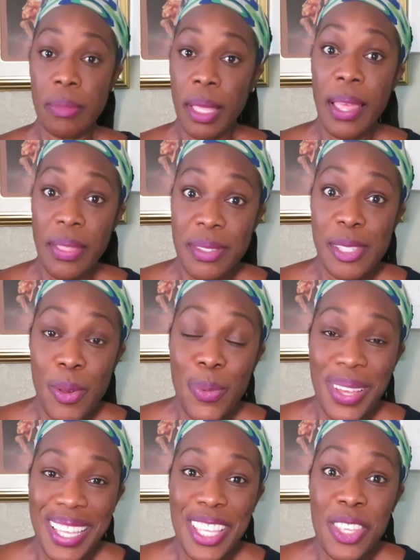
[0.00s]
okay,
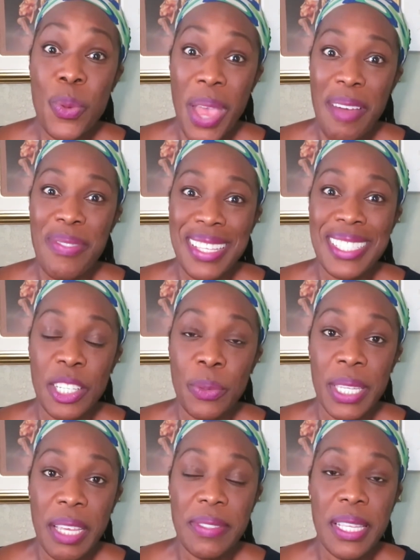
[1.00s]
so you have these
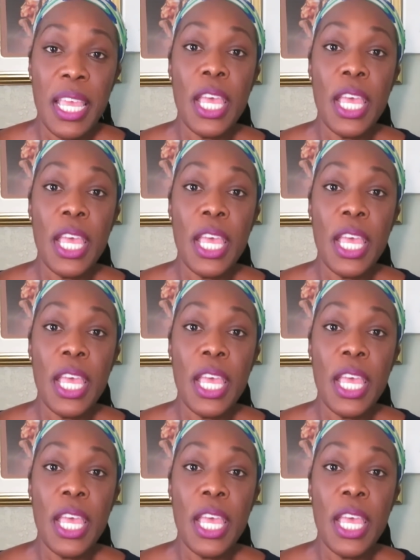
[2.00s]
little gifts.